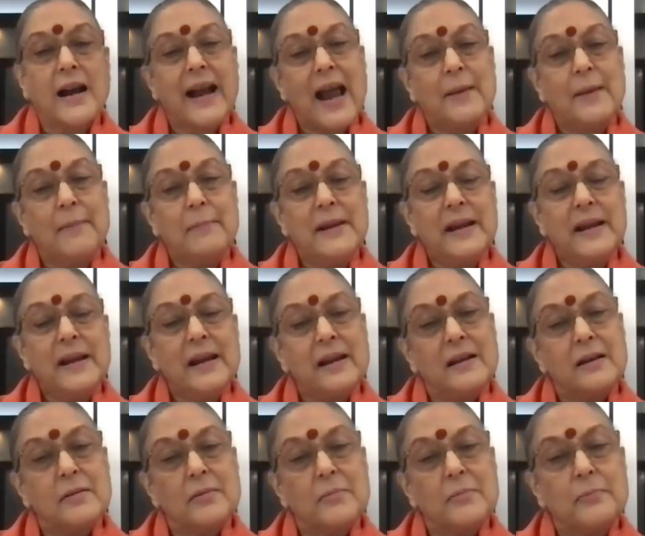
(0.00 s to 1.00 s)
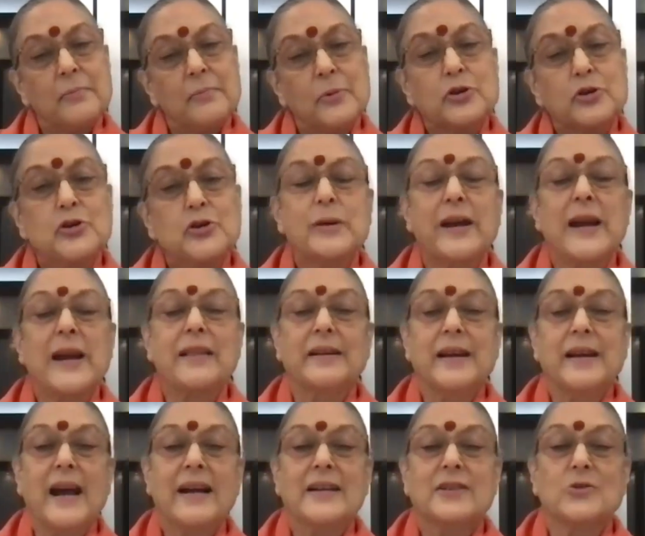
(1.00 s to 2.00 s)
can be put
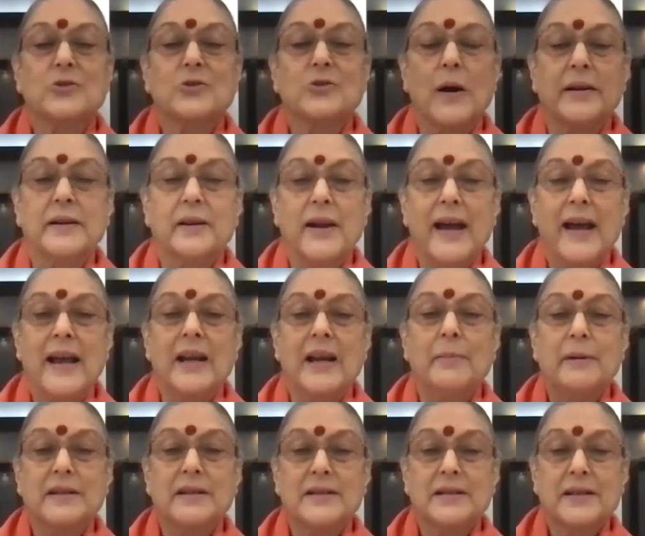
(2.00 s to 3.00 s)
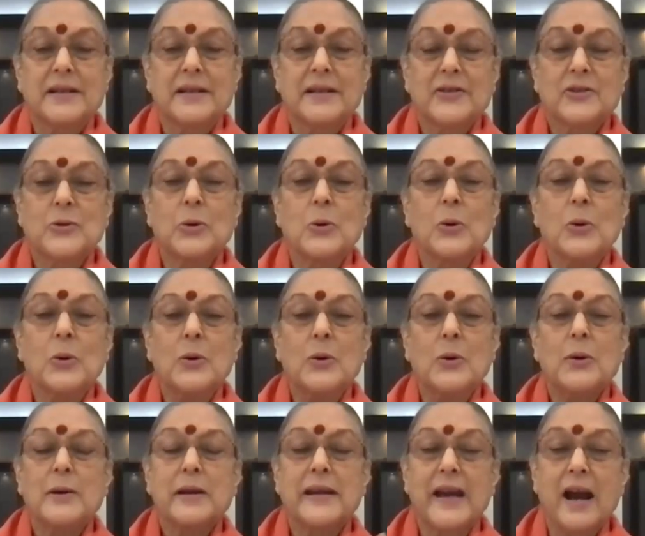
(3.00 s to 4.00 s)
together as one element. So
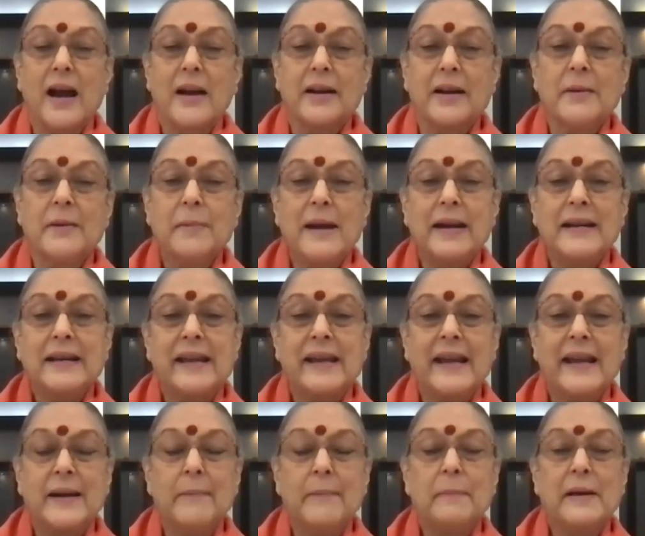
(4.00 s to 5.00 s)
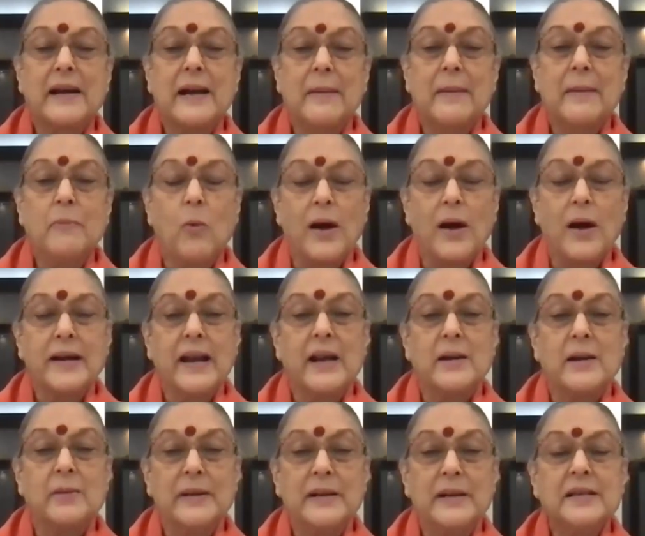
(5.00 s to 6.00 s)
jnanam and geyam become one
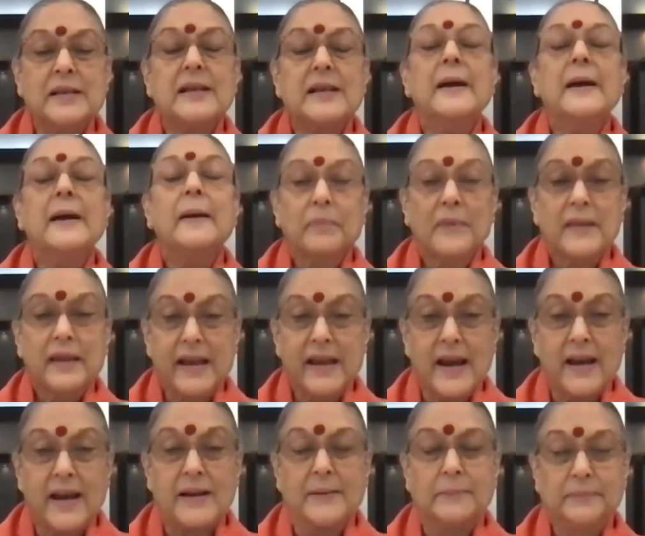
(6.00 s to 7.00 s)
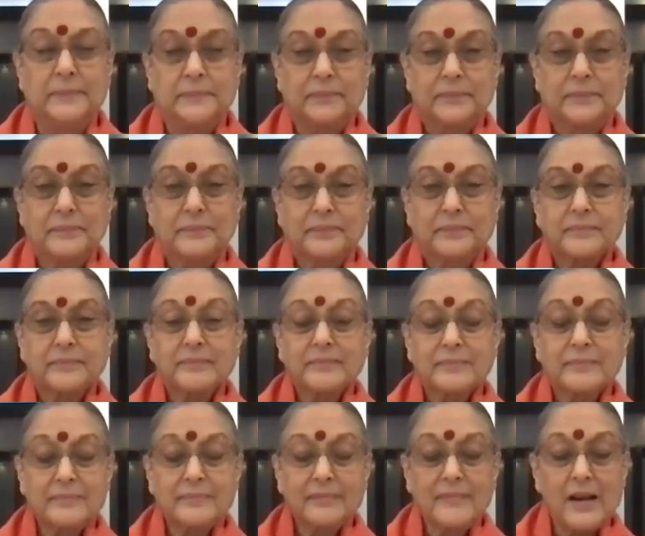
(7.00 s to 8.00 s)
element, jnanam,
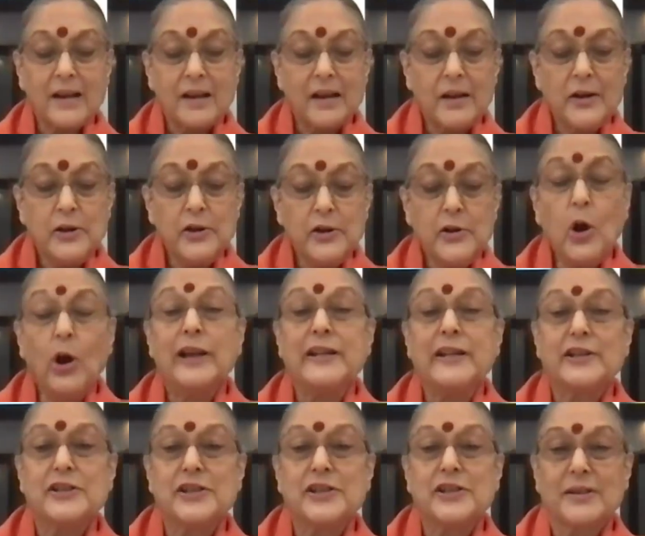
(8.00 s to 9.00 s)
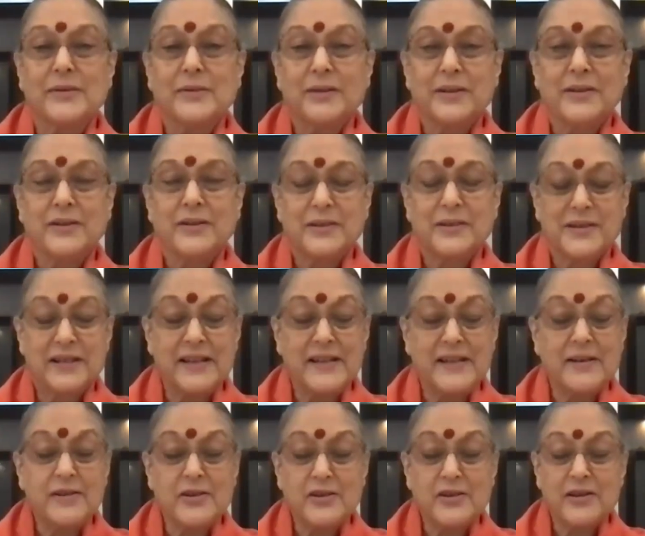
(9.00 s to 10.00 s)
knowledge. See
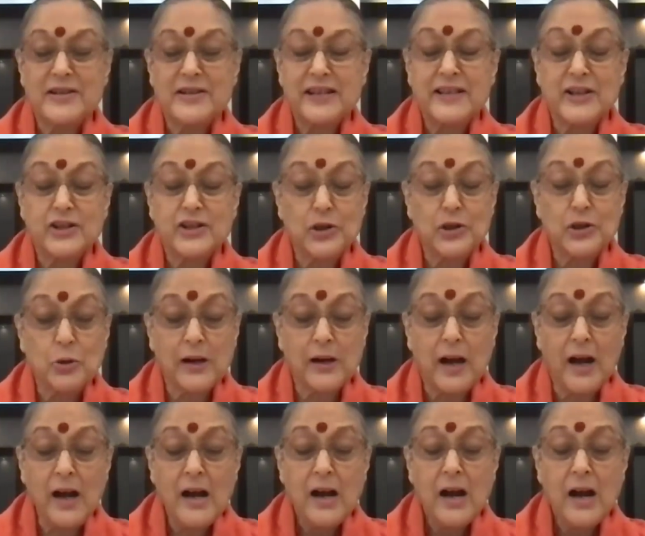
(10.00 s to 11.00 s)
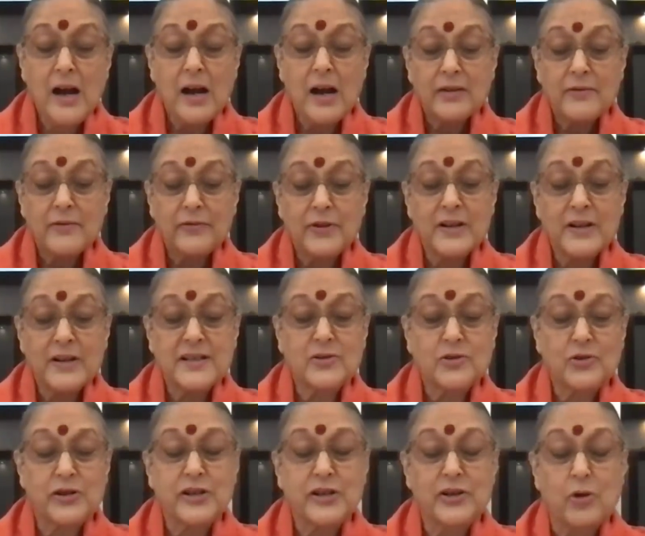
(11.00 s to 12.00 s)
the shloka?
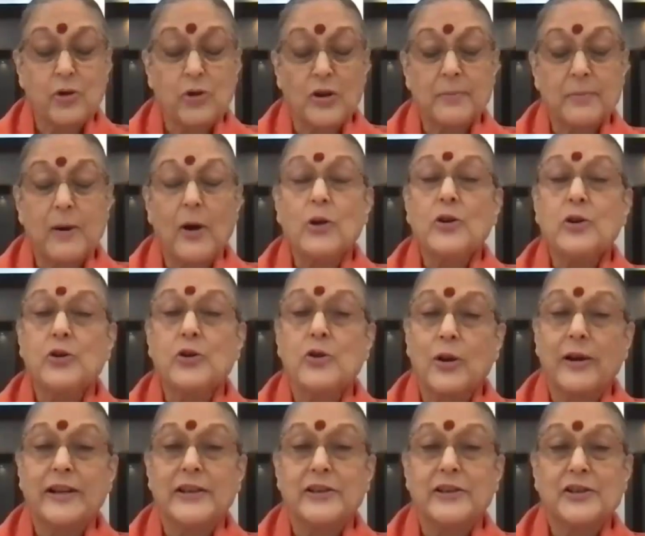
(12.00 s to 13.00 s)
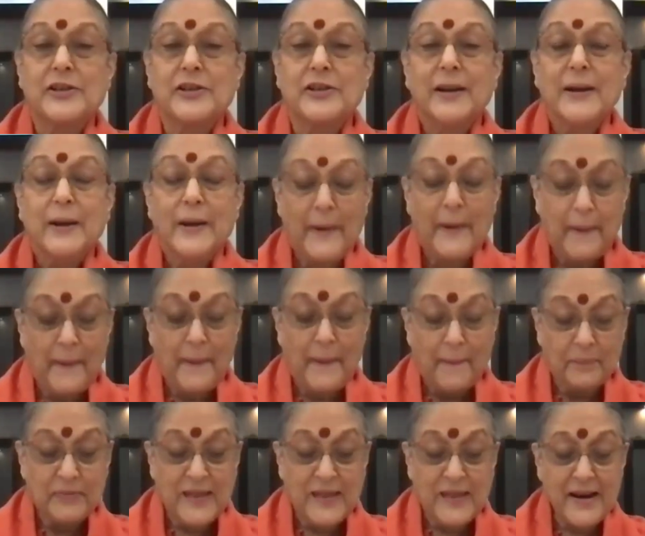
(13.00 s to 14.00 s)
First, she talks about knowledge.
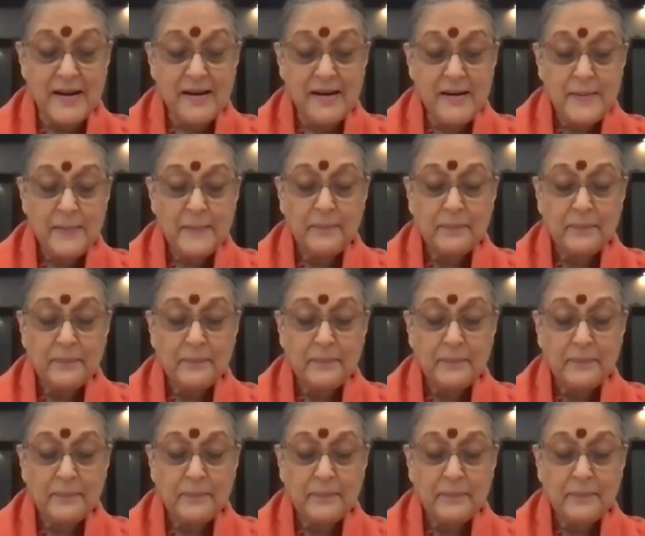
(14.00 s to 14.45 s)
Then